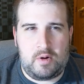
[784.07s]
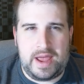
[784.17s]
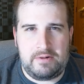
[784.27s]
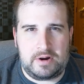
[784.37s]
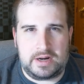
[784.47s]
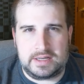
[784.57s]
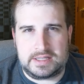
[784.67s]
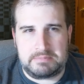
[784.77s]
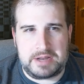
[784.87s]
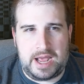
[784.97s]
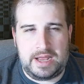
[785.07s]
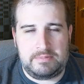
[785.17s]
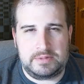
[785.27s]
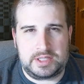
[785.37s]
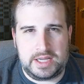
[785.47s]
way where it
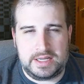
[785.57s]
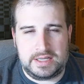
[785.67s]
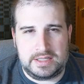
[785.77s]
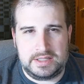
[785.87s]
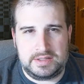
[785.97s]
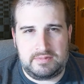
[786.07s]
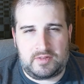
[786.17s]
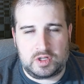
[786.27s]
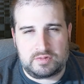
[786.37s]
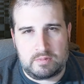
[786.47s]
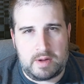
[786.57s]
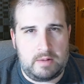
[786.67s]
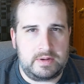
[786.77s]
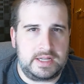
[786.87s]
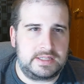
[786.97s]
sometimes votes for
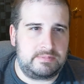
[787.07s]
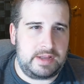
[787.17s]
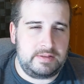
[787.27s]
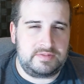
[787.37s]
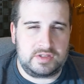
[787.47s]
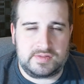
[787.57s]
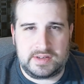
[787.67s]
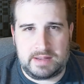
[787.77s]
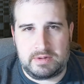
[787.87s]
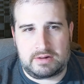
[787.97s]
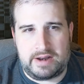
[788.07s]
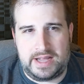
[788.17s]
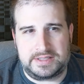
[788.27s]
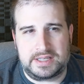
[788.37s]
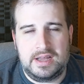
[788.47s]
Republicans, sometimes votes for
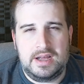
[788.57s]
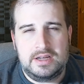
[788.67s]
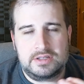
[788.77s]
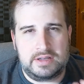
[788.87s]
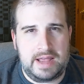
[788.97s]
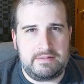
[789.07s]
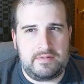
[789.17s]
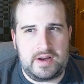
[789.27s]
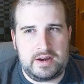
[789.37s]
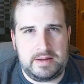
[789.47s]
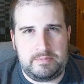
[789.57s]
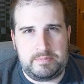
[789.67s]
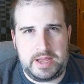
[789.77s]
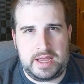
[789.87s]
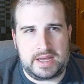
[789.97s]
Democrats. So they have a very
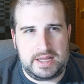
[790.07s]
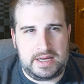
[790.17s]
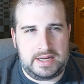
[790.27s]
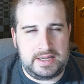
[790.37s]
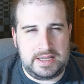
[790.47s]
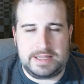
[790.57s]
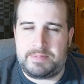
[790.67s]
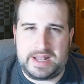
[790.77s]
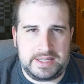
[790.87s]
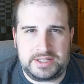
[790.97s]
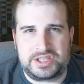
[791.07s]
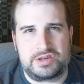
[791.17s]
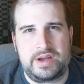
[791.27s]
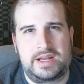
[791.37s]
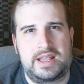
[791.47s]
big independent
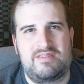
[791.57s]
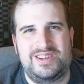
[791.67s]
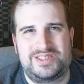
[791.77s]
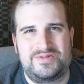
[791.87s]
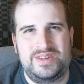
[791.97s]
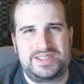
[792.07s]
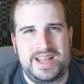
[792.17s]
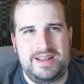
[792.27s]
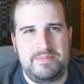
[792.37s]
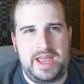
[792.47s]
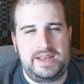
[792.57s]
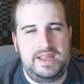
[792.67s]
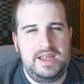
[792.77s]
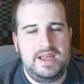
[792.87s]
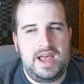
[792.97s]
streak that runs through the state of
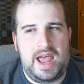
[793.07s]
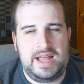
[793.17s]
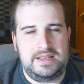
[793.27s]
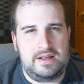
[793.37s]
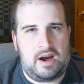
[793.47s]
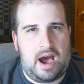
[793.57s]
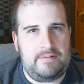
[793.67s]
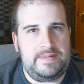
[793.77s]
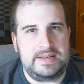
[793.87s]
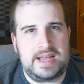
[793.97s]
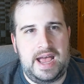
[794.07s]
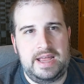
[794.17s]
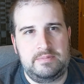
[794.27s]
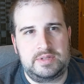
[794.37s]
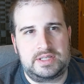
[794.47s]
Maine. And
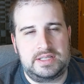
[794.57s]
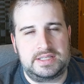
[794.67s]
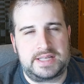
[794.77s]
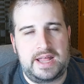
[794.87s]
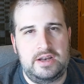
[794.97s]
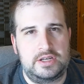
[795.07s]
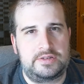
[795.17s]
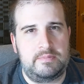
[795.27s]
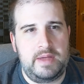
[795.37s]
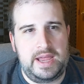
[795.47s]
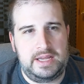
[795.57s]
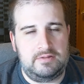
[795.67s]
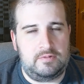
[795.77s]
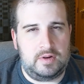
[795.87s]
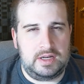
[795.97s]
oftentimes the senators from
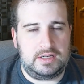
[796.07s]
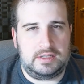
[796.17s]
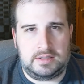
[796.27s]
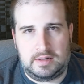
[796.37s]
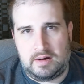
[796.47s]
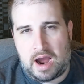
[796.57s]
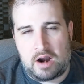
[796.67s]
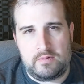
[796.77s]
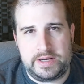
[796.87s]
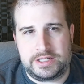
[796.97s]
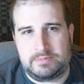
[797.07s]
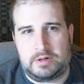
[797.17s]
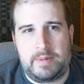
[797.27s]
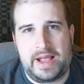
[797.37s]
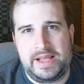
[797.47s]
Maine are
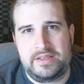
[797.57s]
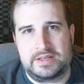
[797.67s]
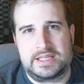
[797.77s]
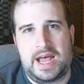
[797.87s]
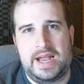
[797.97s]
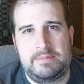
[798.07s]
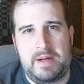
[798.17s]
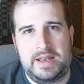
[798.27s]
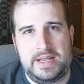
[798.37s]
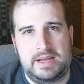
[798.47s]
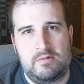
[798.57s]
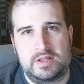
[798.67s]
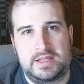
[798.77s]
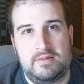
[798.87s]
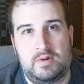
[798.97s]
reachable by either side pending
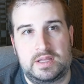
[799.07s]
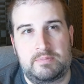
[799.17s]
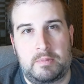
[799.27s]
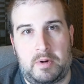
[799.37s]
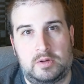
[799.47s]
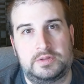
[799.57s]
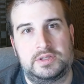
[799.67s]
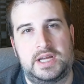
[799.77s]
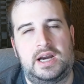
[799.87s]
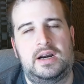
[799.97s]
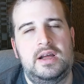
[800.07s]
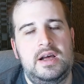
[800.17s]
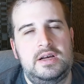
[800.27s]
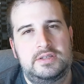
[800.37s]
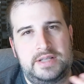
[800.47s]
what the proposals are.
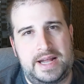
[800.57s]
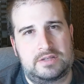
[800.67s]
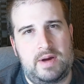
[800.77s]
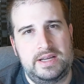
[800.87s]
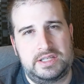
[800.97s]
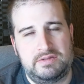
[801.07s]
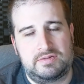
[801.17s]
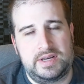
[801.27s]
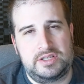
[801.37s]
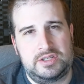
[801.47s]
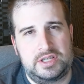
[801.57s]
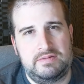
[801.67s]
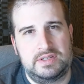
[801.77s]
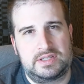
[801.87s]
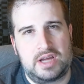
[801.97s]
So that's why she
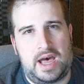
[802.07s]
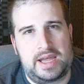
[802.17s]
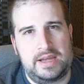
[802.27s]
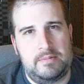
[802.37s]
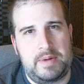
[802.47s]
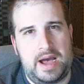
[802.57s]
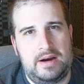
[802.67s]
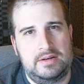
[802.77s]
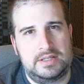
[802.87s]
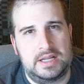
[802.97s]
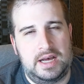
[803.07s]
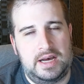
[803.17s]
was talking about